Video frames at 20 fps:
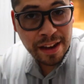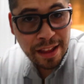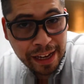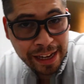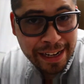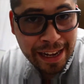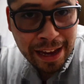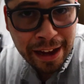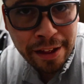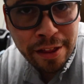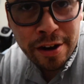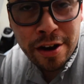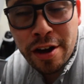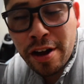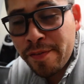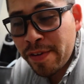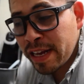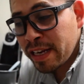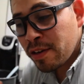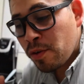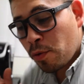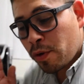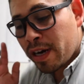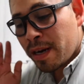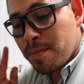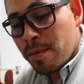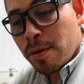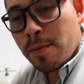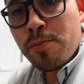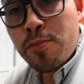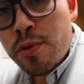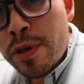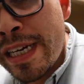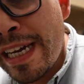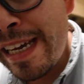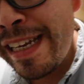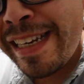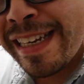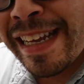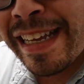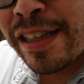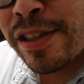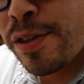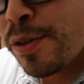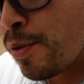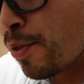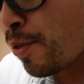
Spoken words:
like any other oven. We're gonna be preheating it to